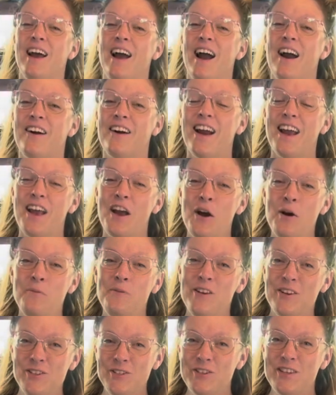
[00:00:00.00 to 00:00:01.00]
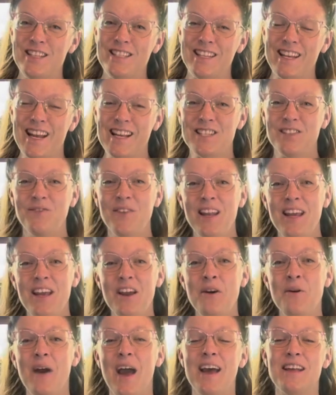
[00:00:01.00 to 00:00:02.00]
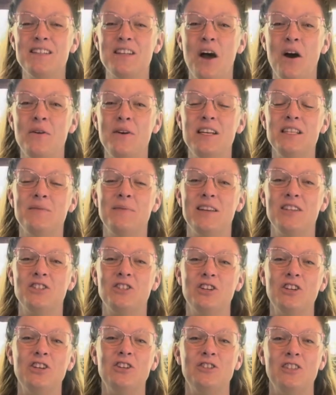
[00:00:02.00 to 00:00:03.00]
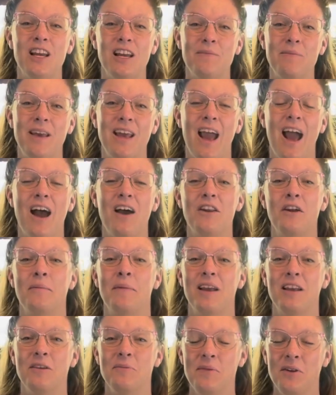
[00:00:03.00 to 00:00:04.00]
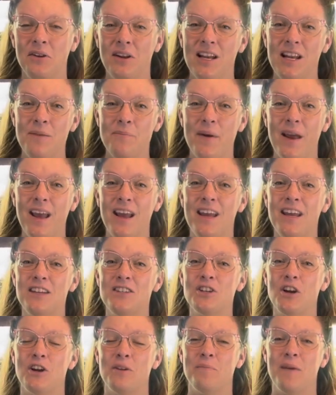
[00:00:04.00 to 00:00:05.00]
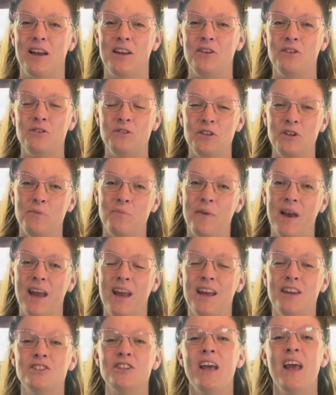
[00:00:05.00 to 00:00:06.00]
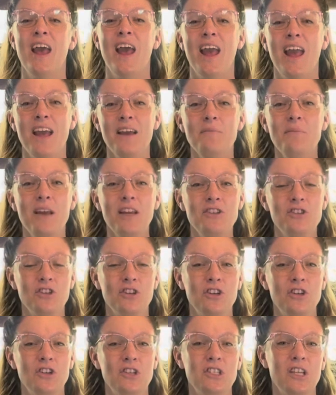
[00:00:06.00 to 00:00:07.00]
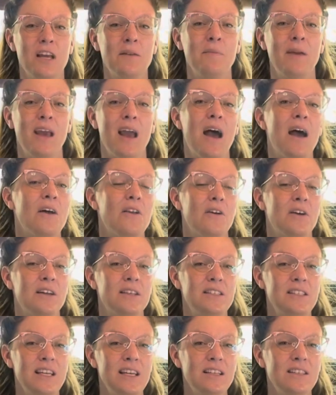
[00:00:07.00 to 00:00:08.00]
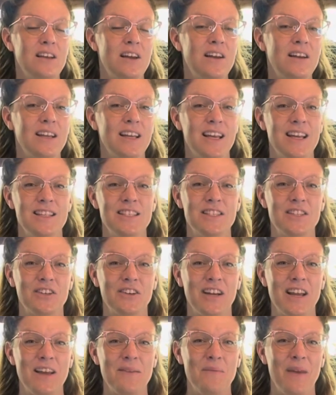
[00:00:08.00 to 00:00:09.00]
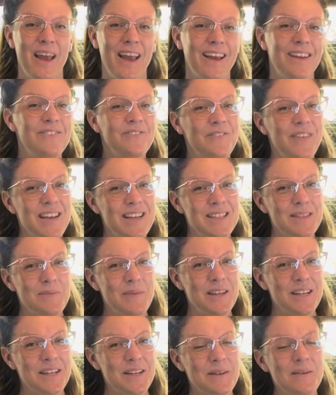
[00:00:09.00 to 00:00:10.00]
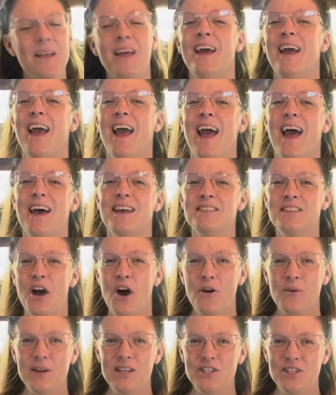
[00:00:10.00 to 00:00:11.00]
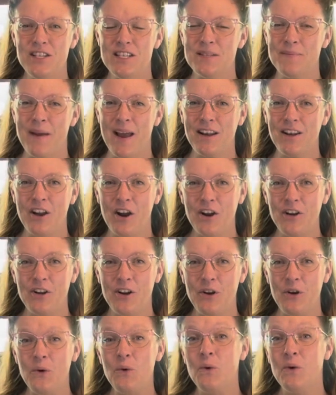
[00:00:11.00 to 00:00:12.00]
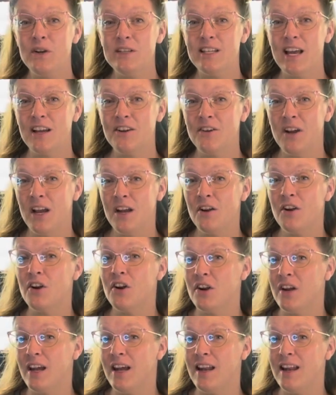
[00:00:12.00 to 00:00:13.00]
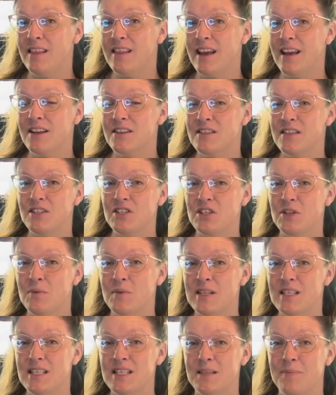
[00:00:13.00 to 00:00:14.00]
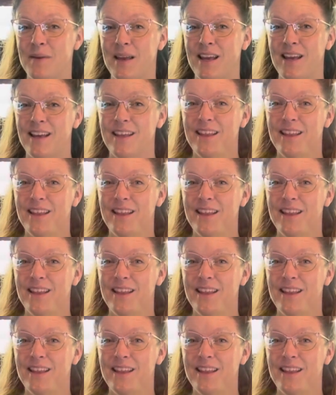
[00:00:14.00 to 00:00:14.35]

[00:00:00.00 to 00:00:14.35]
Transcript: All right, hope you enjoyed today's video. As always, make sure you check me out on my community page, on my YouTube page, and make sure you check me out on TikTok, Instagram, and Facebook. As always, she's a mad gardener or decorator or anything else that she wants to be.